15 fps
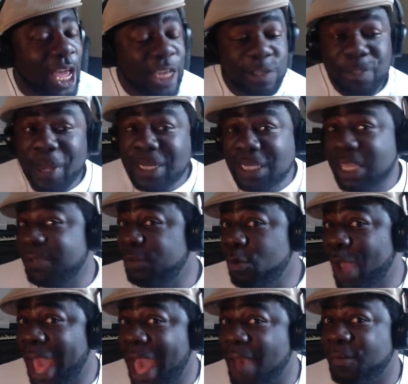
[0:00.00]
Especially if
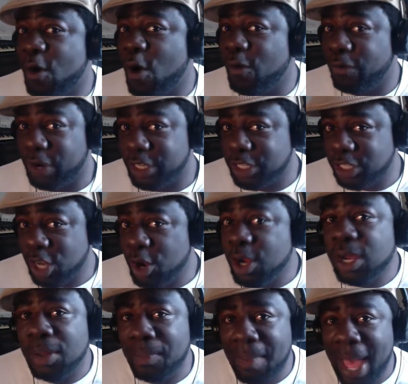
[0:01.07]
you have over a
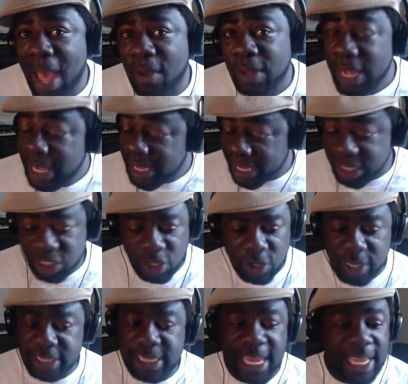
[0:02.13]
certain amount, it's
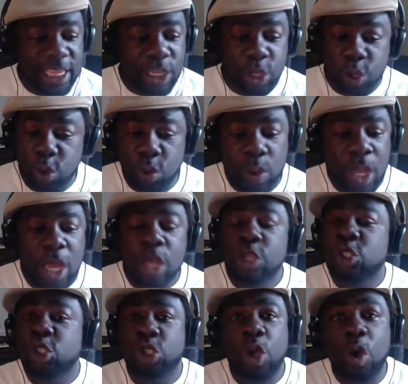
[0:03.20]
going to take you
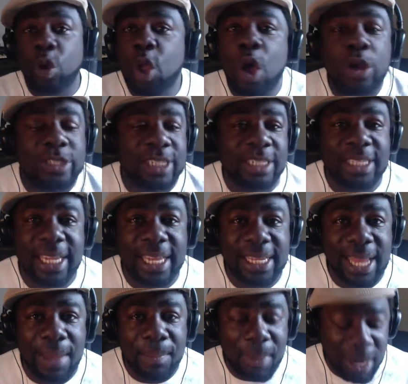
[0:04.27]
so long just to
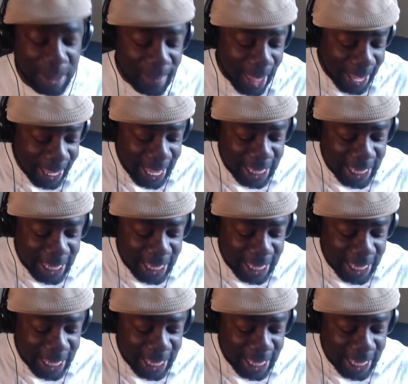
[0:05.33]
get that money back.